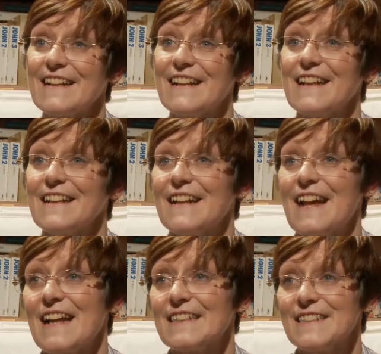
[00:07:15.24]
And
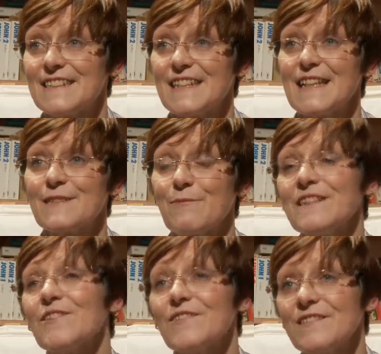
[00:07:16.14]
then as things
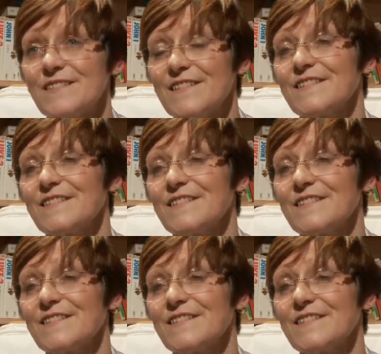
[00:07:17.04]
went on,